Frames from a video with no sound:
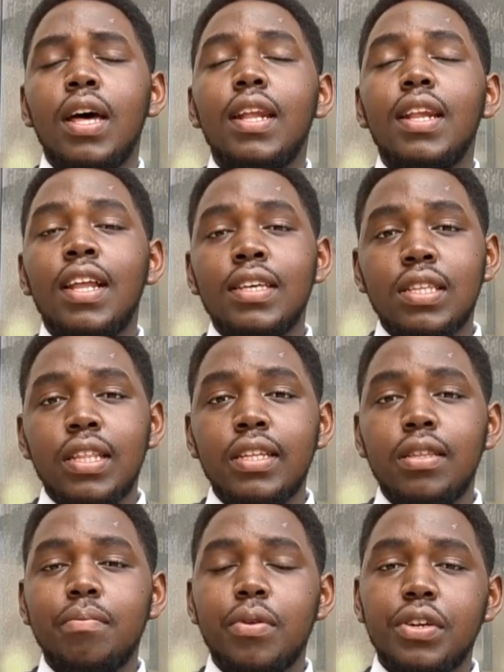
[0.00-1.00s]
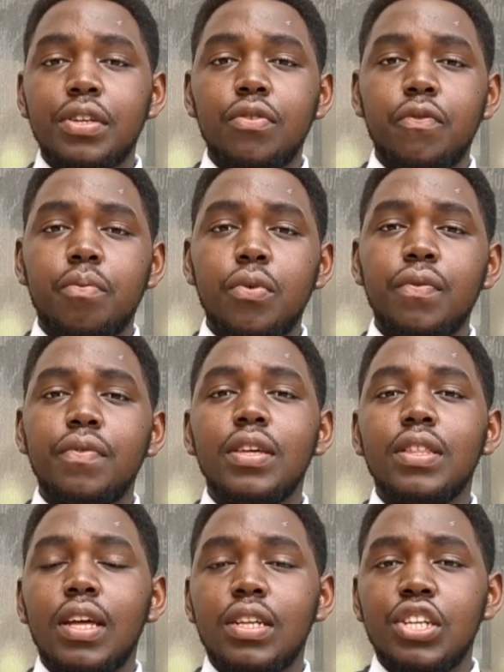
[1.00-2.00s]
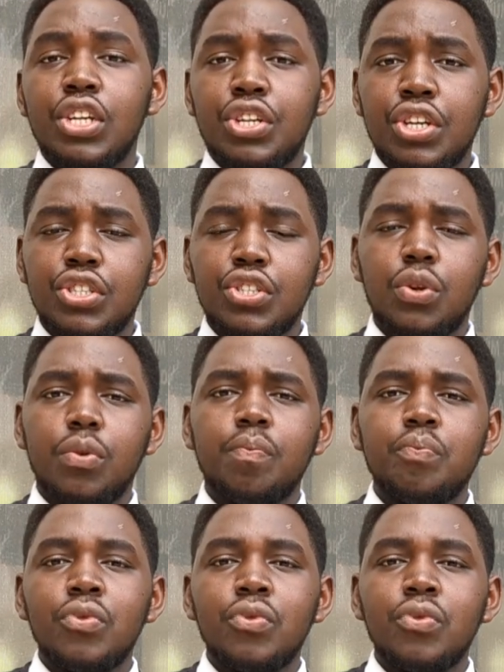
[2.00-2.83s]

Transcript: and lastly, the burden of proving that intention.